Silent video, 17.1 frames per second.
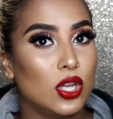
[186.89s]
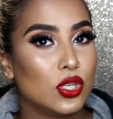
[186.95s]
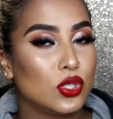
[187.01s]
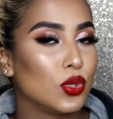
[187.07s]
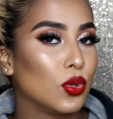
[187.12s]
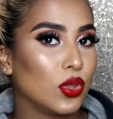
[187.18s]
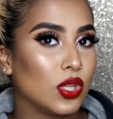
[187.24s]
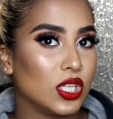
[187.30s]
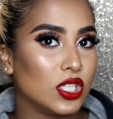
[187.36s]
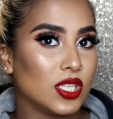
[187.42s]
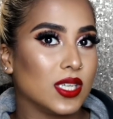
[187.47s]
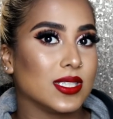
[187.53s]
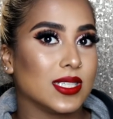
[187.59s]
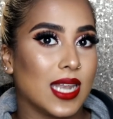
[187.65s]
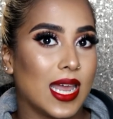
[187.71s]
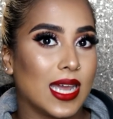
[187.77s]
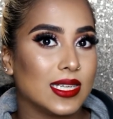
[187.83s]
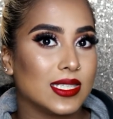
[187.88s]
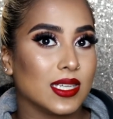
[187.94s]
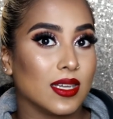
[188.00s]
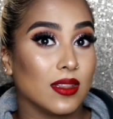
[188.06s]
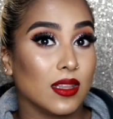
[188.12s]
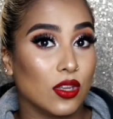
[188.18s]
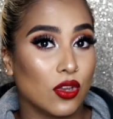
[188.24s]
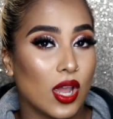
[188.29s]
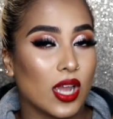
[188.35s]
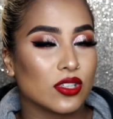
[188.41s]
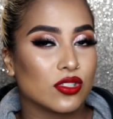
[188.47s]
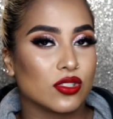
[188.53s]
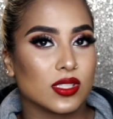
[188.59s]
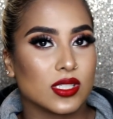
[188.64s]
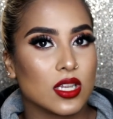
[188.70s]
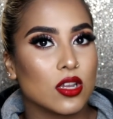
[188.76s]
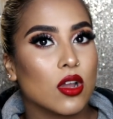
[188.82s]
2 or 3 shades lighter than your
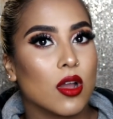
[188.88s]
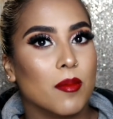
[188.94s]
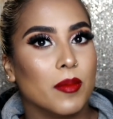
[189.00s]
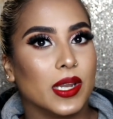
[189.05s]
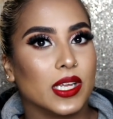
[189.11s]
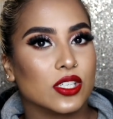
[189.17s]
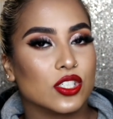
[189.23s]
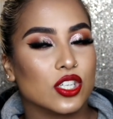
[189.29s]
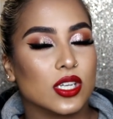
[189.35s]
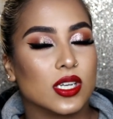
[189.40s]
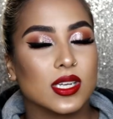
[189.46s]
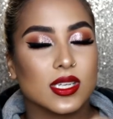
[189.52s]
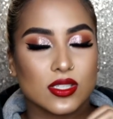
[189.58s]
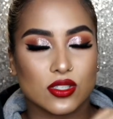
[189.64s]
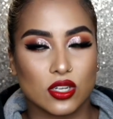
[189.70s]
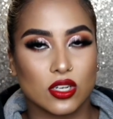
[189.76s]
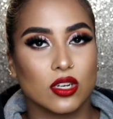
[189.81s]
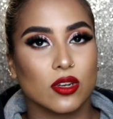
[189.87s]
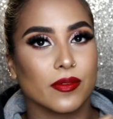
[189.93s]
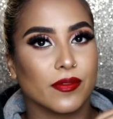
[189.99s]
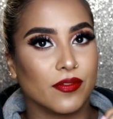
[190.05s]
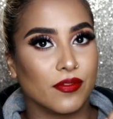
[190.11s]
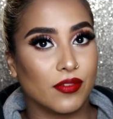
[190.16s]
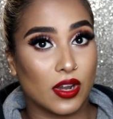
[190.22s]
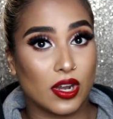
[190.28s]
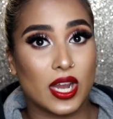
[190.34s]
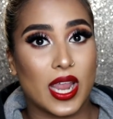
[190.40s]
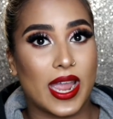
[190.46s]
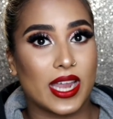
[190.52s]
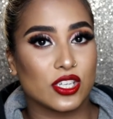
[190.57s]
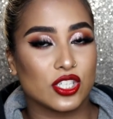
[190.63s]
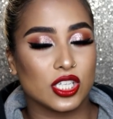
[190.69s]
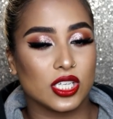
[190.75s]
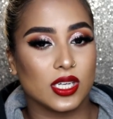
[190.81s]
actual skin complexion, it is going to look very
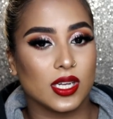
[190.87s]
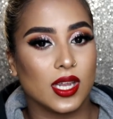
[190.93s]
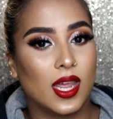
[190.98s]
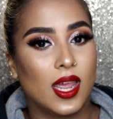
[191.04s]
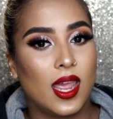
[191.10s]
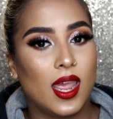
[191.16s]
ashy.